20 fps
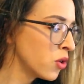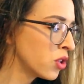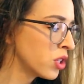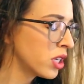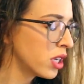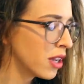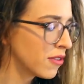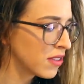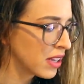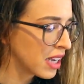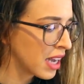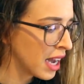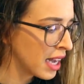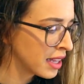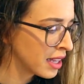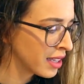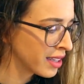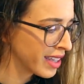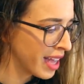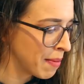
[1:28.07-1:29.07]
you still have to
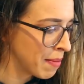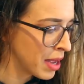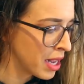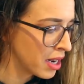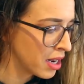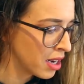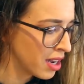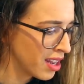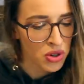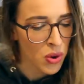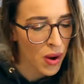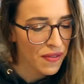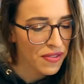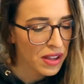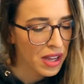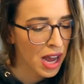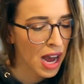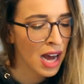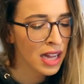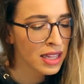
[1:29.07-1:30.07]
cut the lemon? You have
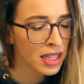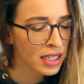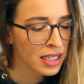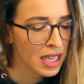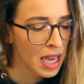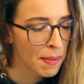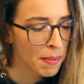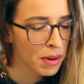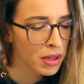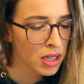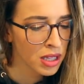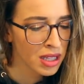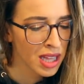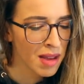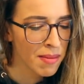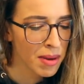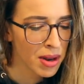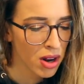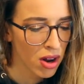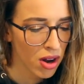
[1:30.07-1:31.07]
to cut the tip of the
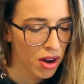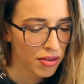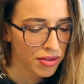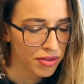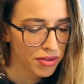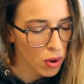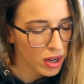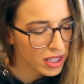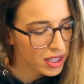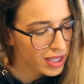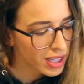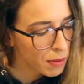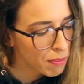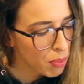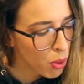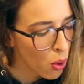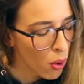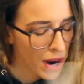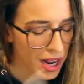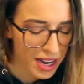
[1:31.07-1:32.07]
lemon off. What's
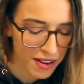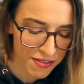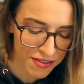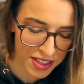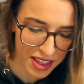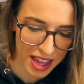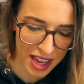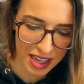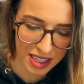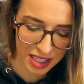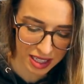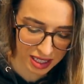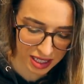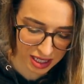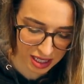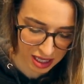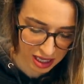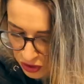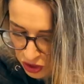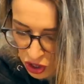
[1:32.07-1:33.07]
the point of
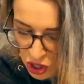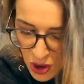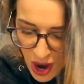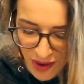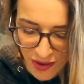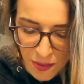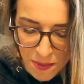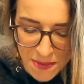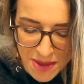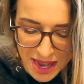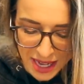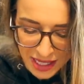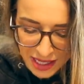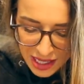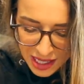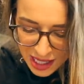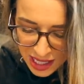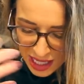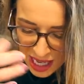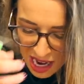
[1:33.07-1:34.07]
this? So you have a
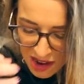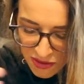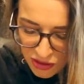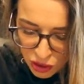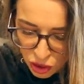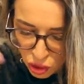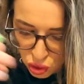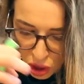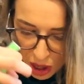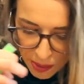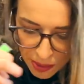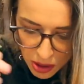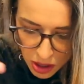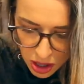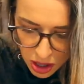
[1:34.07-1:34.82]
mist instead of a dribble?